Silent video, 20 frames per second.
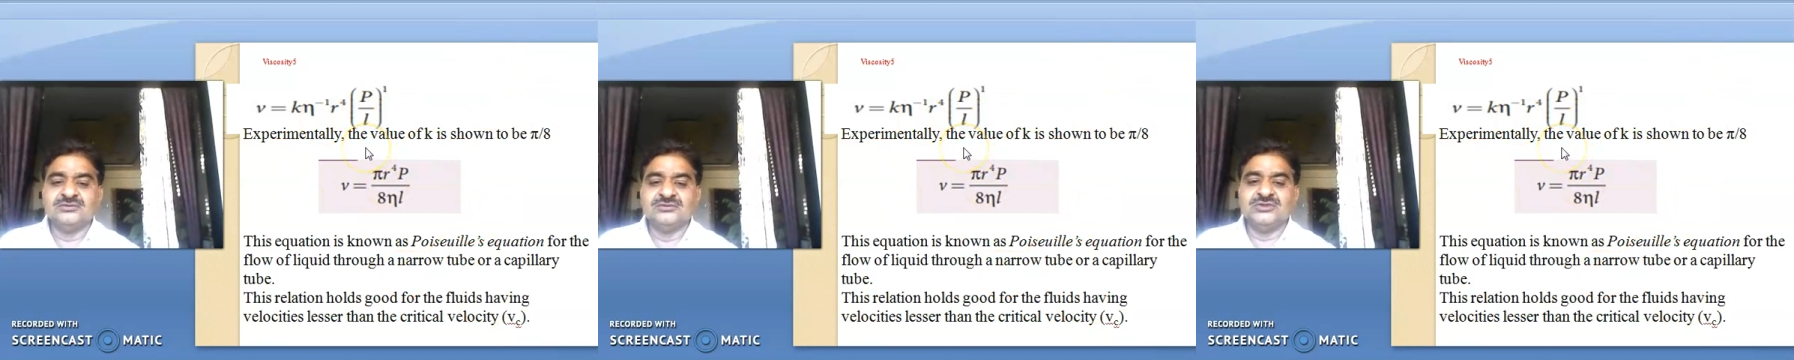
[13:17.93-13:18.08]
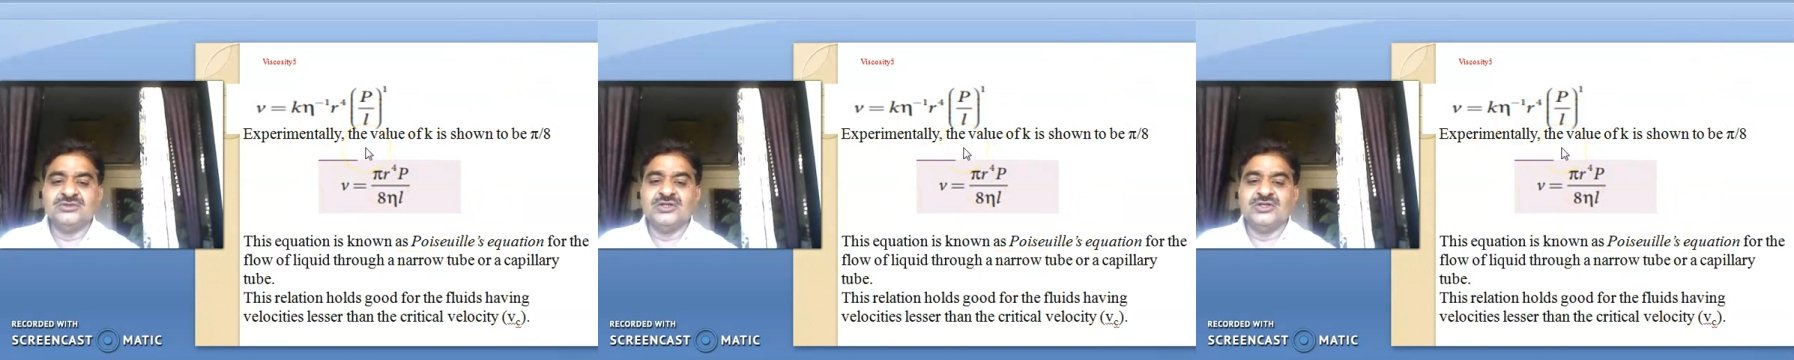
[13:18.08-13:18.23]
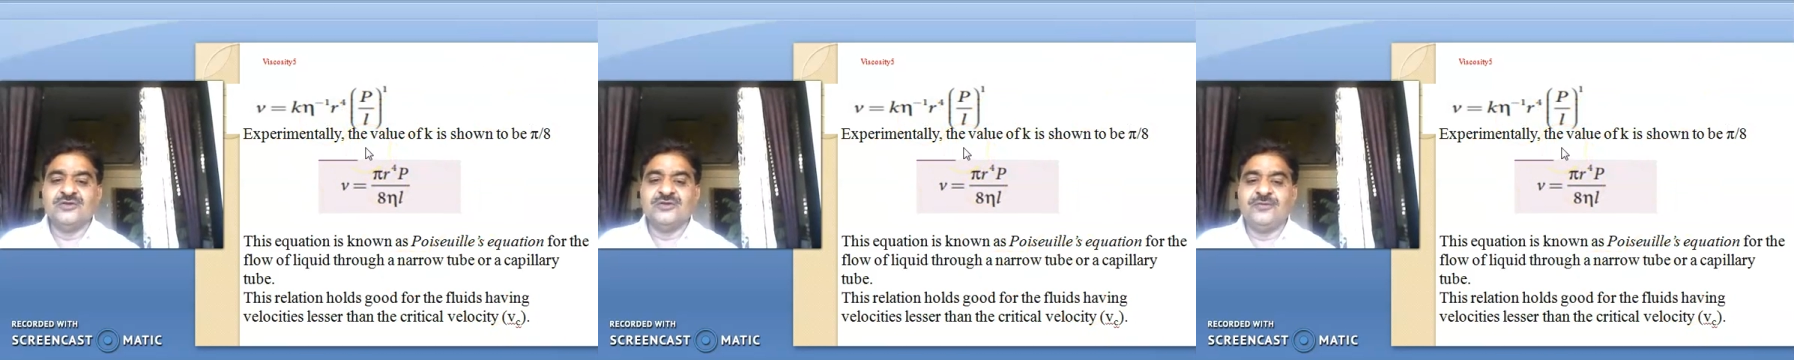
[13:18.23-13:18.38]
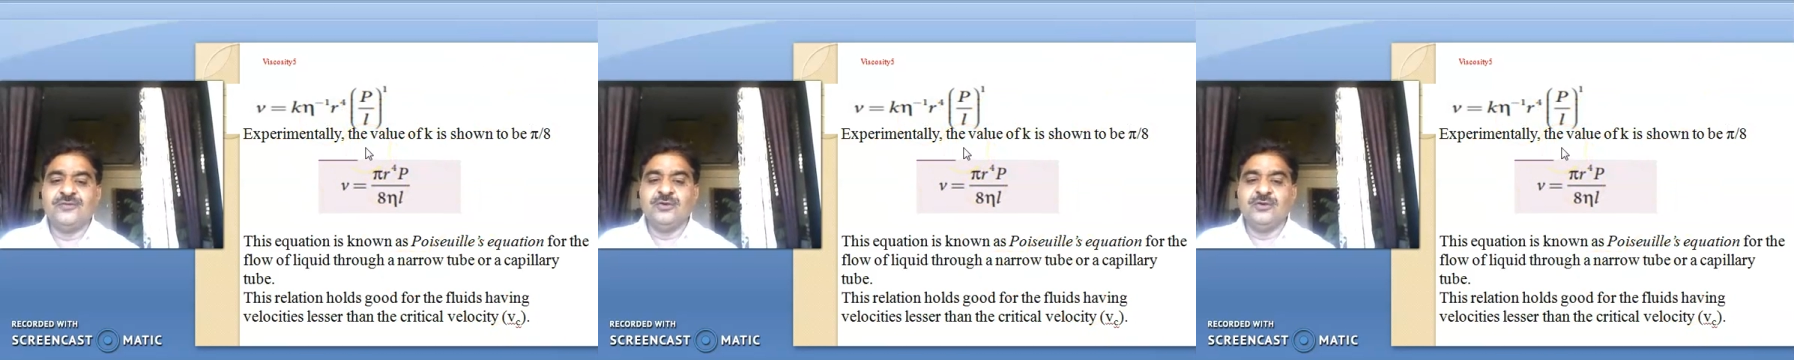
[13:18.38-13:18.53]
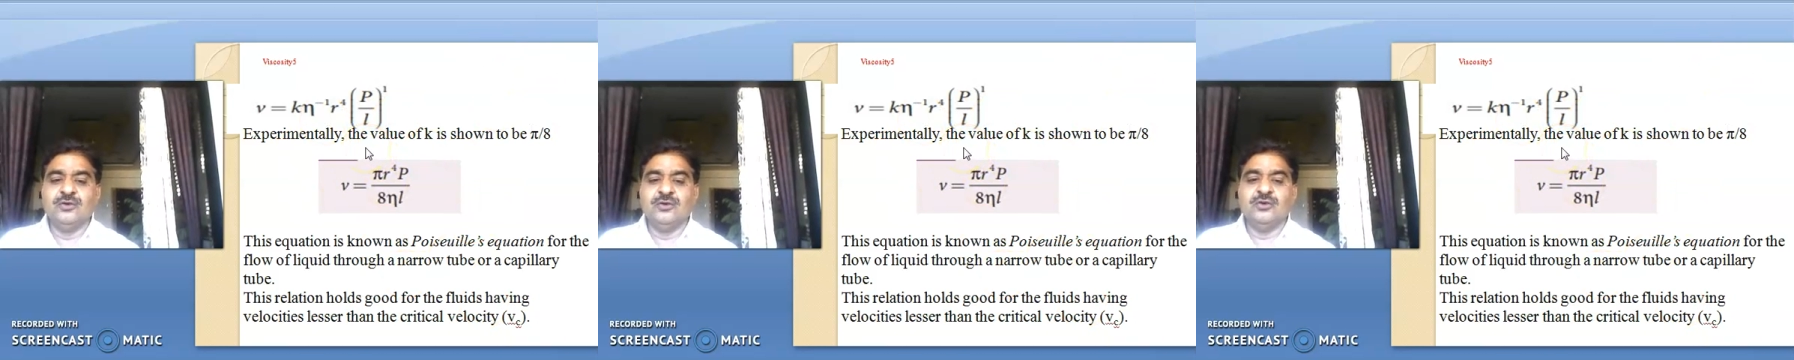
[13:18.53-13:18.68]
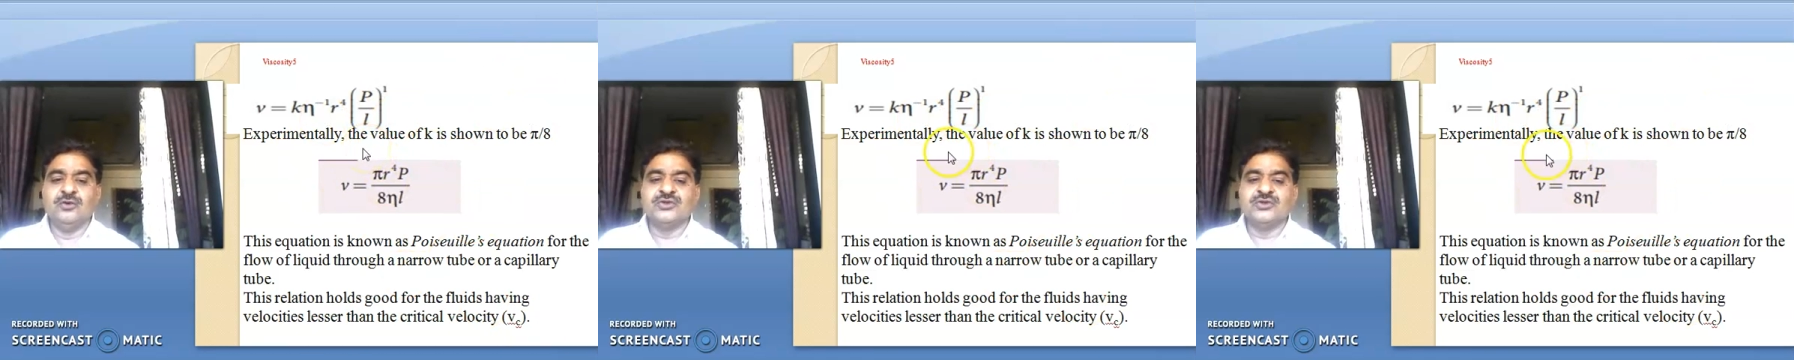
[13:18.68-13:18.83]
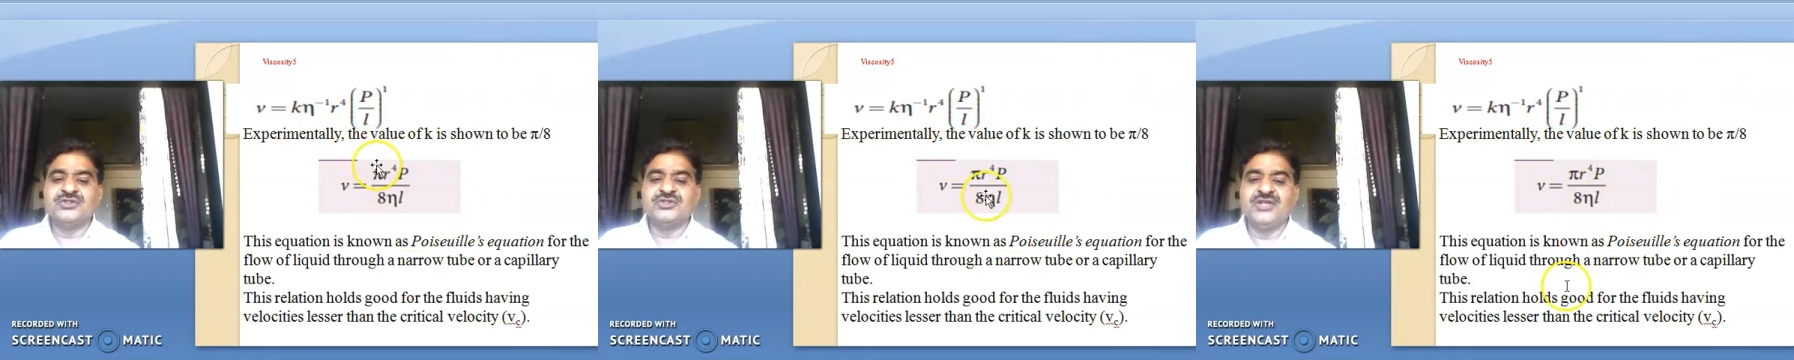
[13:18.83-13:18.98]
The
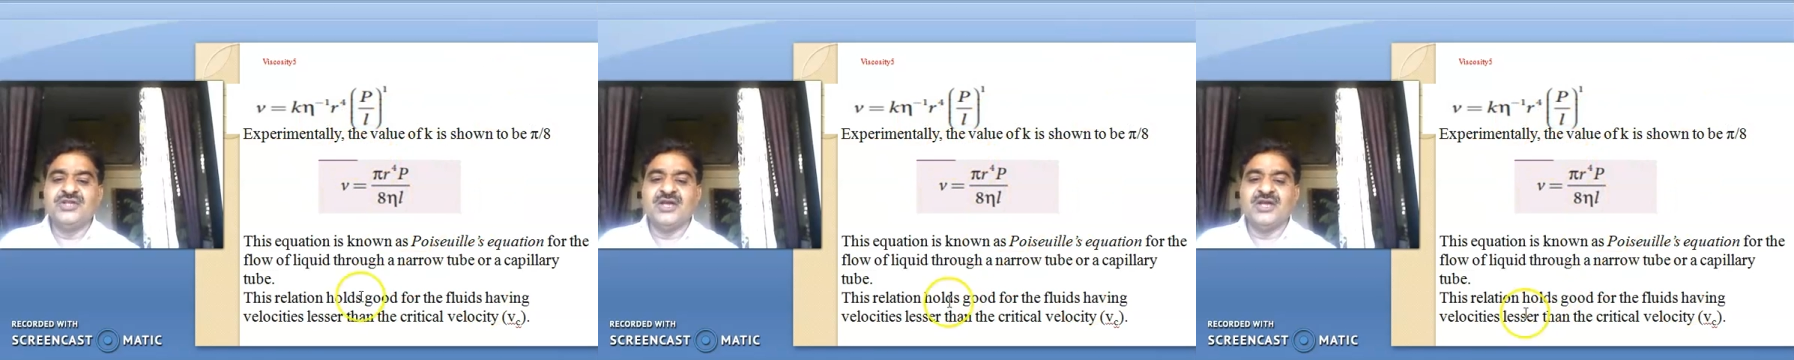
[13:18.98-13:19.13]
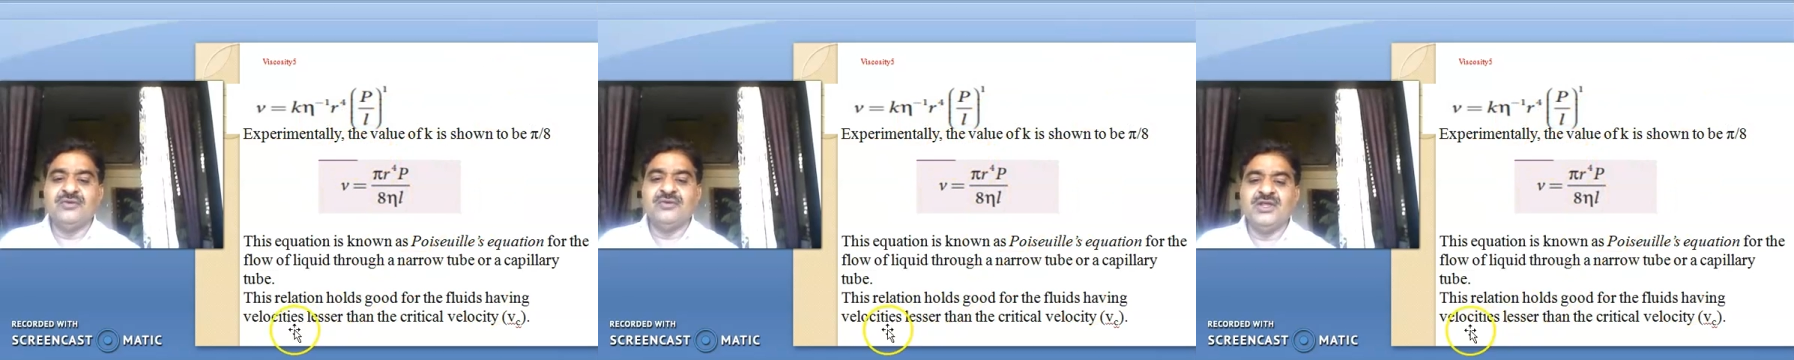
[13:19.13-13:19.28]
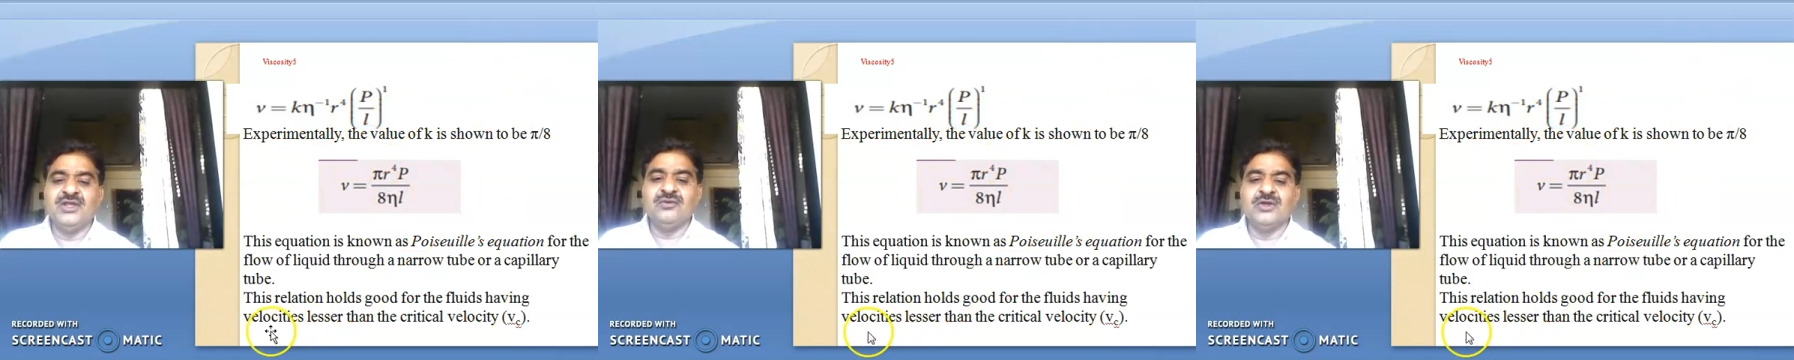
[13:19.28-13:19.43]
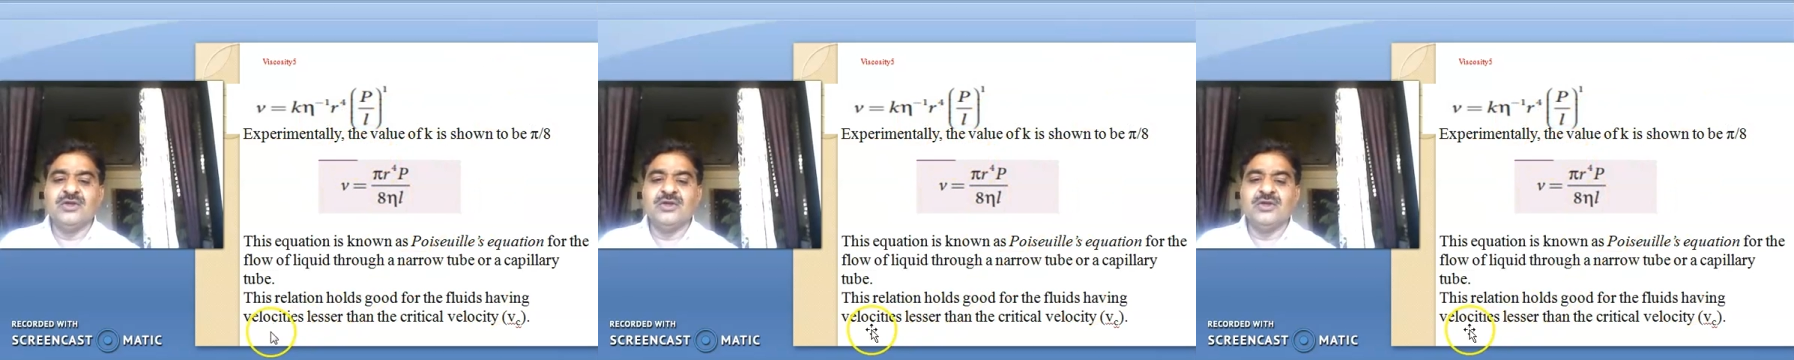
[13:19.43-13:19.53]
fluids having